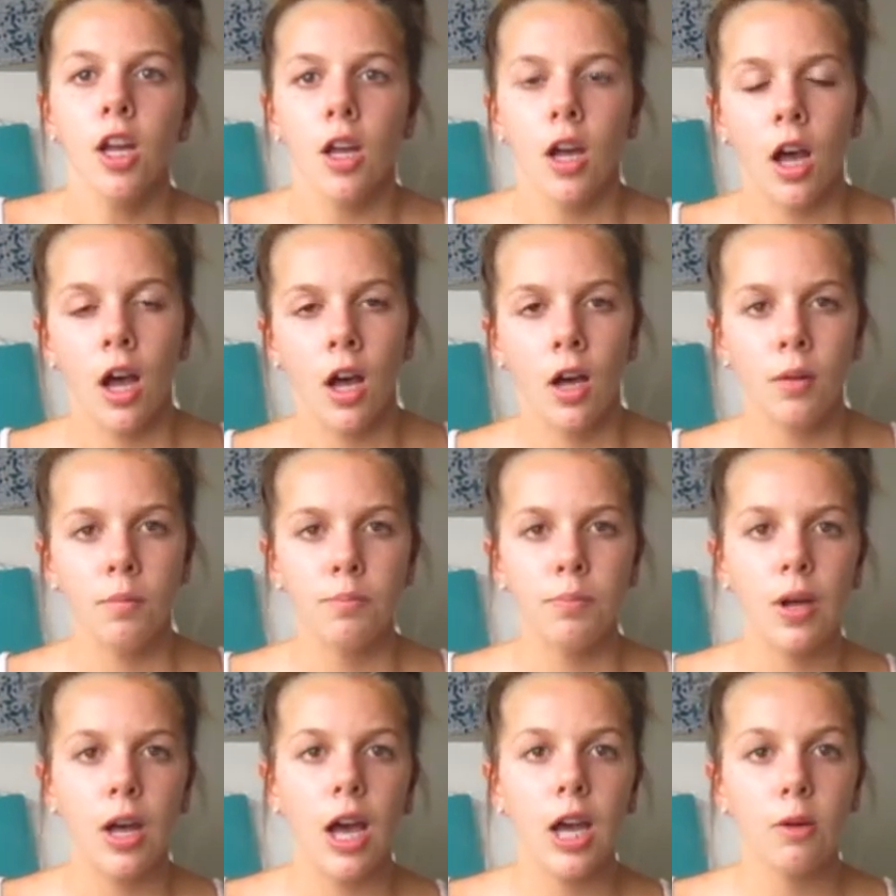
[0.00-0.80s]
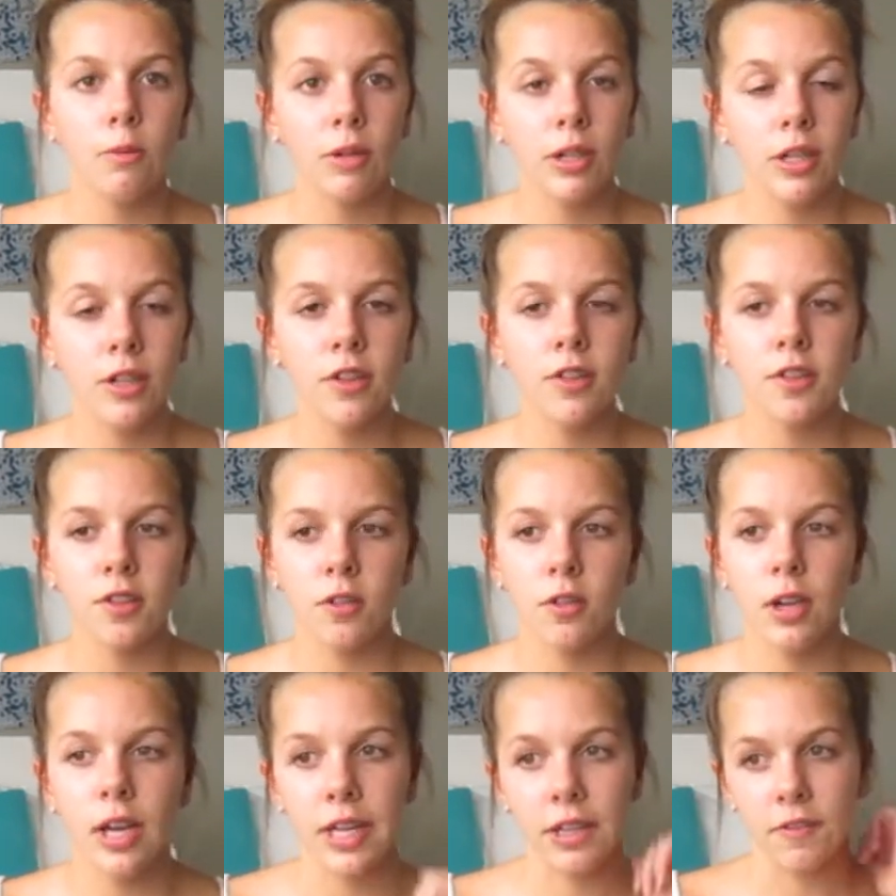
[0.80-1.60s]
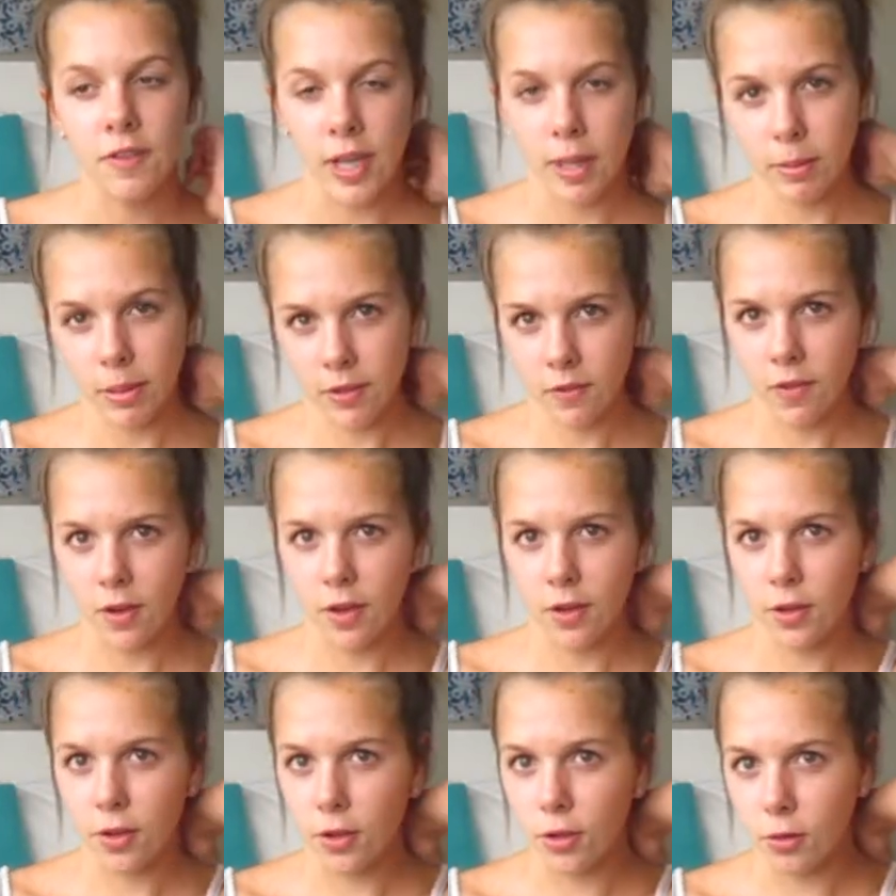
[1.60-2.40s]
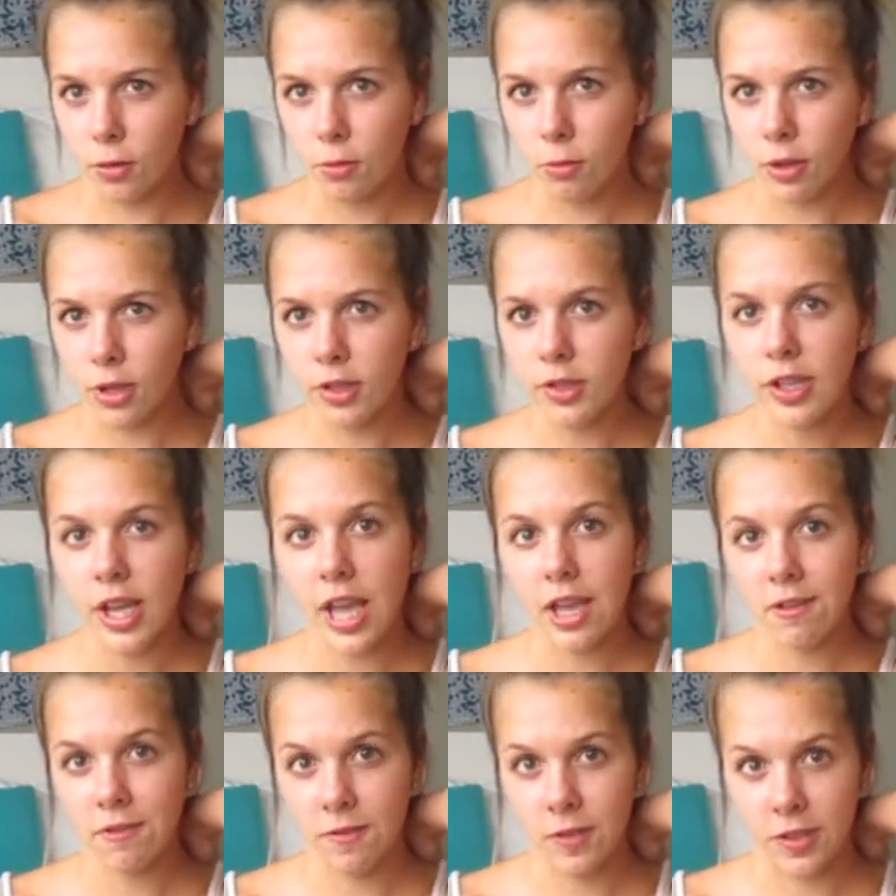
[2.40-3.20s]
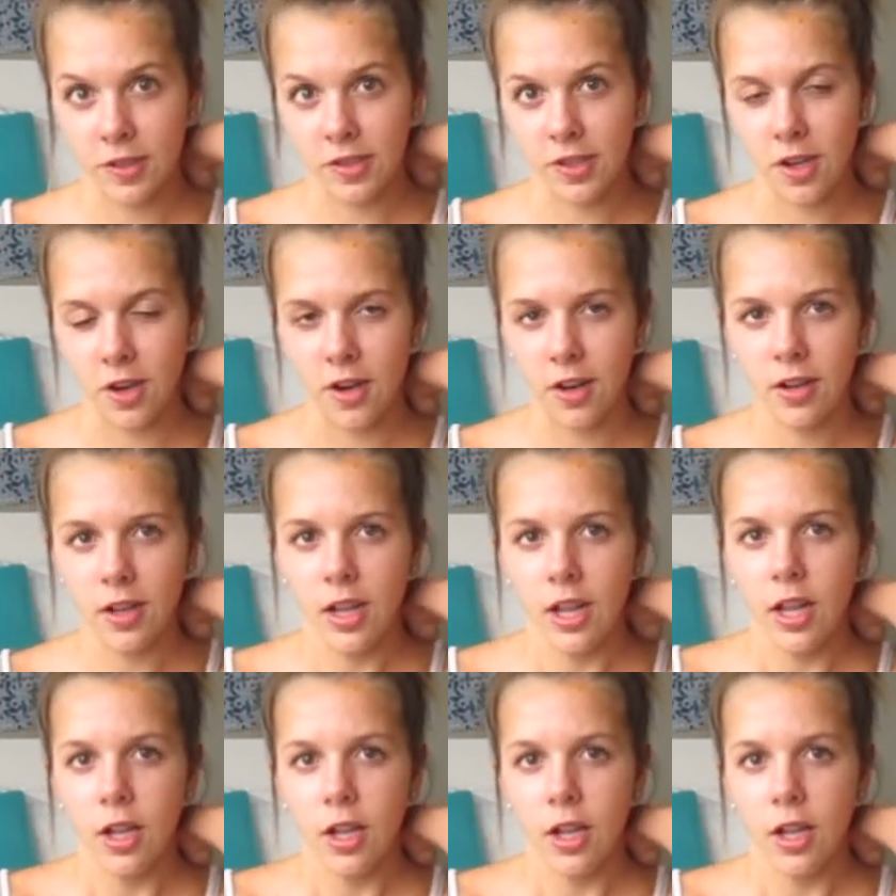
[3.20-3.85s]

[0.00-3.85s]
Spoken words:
But I went and saw a family friend who was a physio,